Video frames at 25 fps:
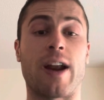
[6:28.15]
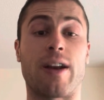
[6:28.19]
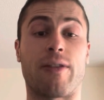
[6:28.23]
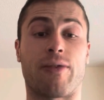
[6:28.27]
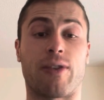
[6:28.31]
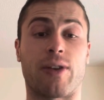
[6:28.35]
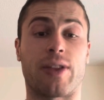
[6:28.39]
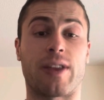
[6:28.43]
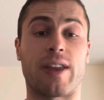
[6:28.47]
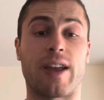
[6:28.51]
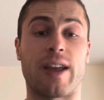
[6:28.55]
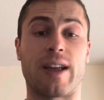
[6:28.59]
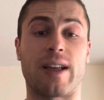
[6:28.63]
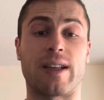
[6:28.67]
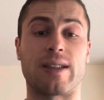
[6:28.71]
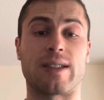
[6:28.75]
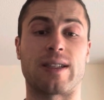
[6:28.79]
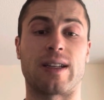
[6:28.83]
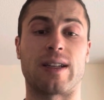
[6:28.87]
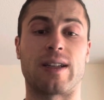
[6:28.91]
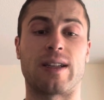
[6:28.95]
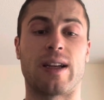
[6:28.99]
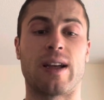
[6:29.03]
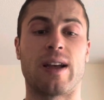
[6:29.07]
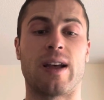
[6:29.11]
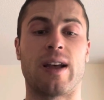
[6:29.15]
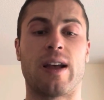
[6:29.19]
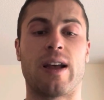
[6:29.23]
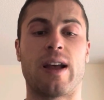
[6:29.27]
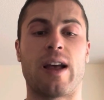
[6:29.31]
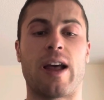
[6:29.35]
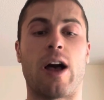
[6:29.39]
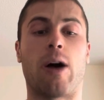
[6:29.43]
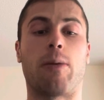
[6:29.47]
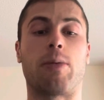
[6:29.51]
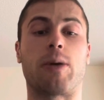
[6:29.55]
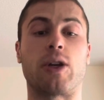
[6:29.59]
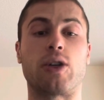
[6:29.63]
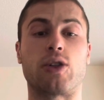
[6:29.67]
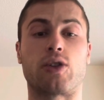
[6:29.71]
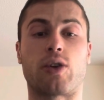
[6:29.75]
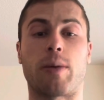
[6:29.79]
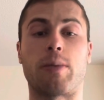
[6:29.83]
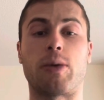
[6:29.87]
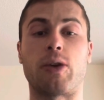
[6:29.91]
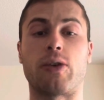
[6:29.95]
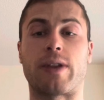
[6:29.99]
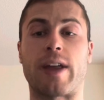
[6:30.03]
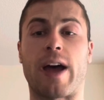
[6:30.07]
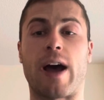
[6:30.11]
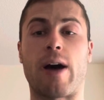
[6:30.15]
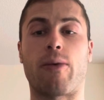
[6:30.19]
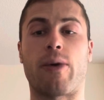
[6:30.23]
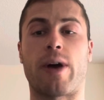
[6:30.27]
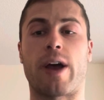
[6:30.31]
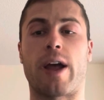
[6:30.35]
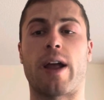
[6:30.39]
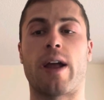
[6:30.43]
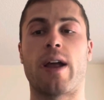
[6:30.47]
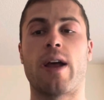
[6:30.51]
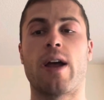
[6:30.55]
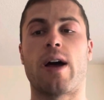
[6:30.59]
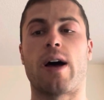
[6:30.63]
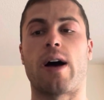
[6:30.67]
different things and help contribute that way.